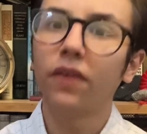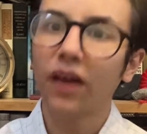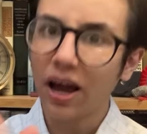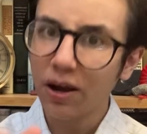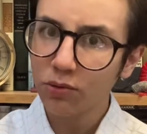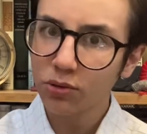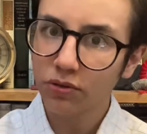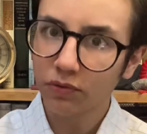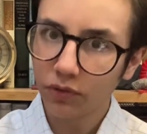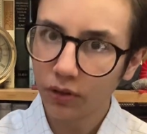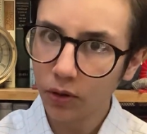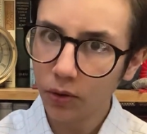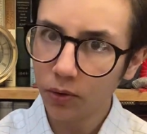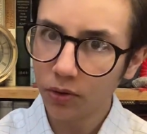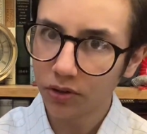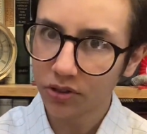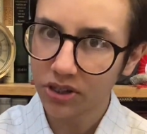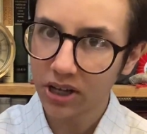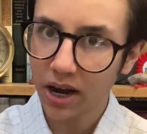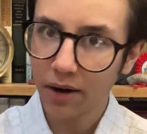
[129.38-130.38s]
House of
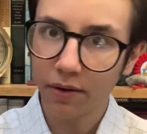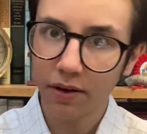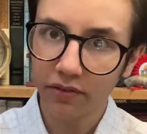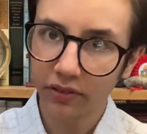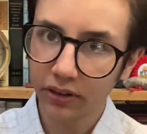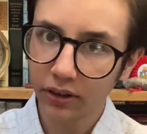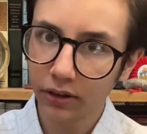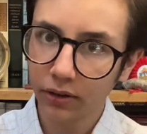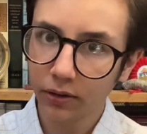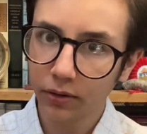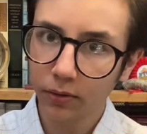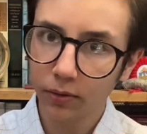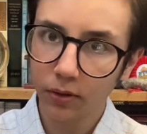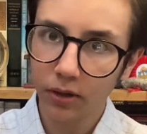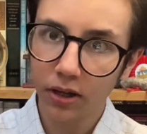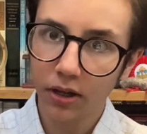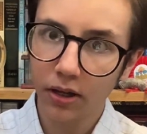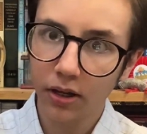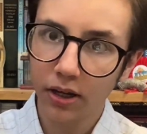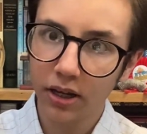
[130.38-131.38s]
Lords, however,
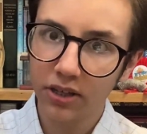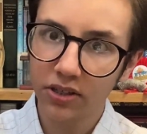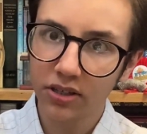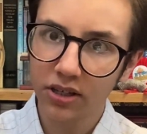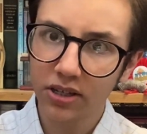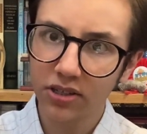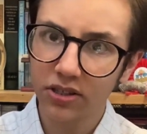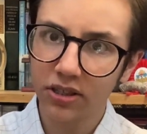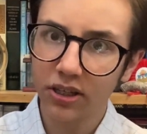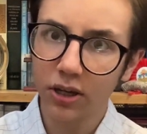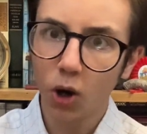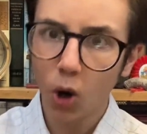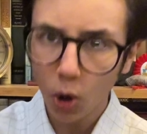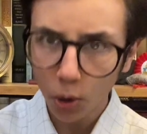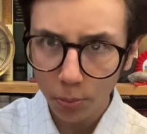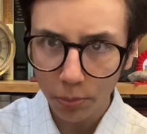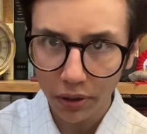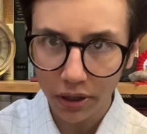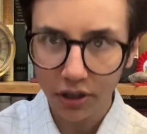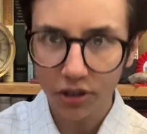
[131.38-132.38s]
is the
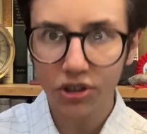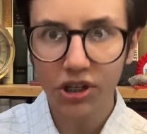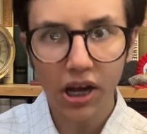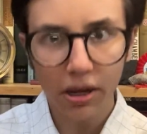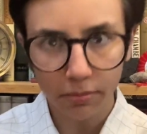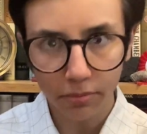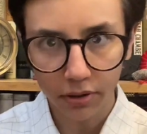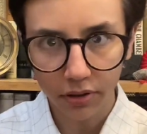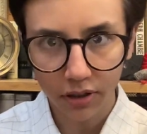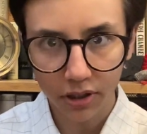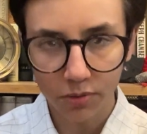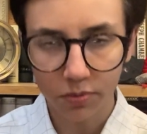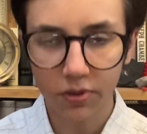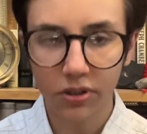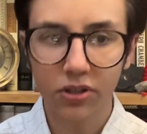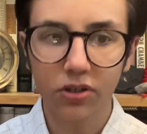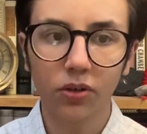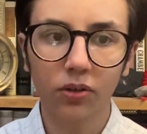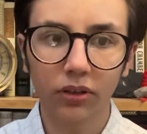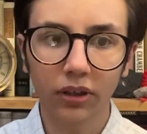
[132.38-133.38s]
upper chamber. That's what it's
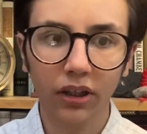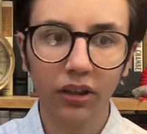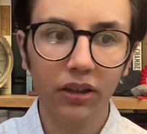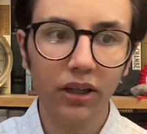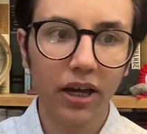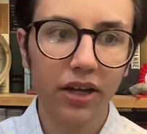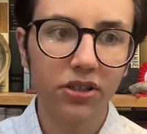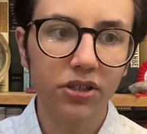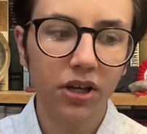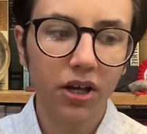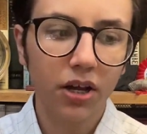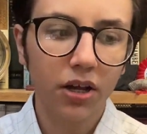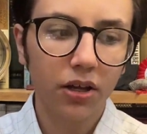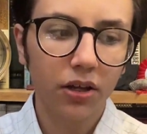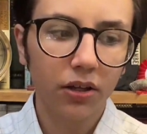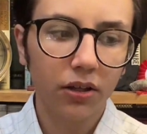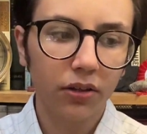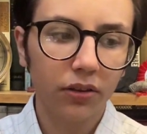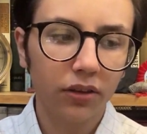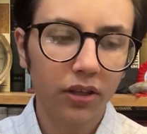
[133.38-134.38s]
called. And yet
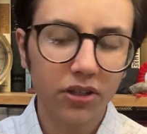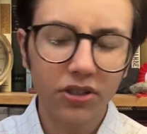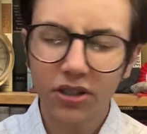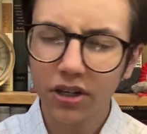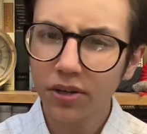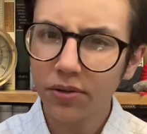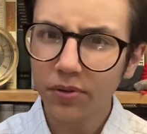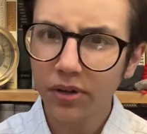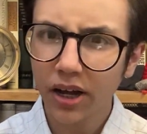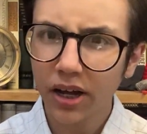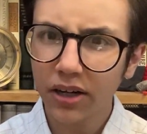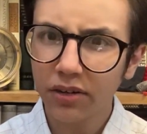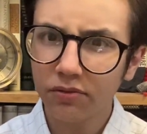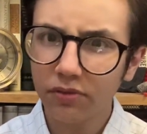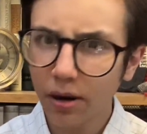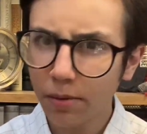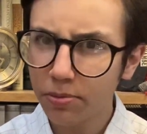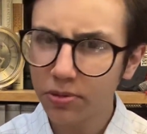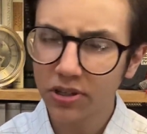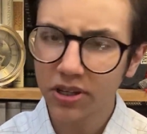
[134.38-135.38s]
there's no kind of
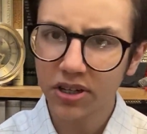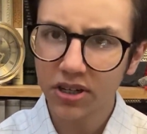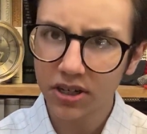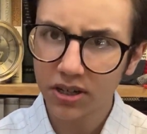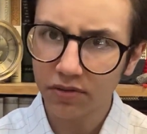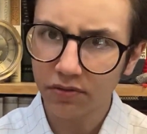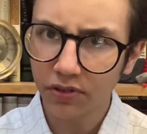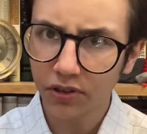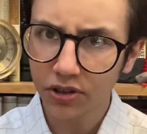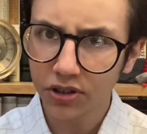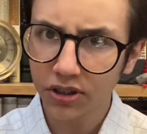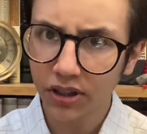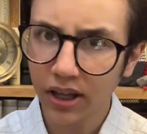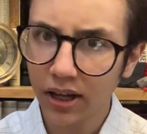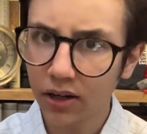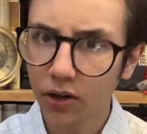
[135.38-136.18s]
representative function there.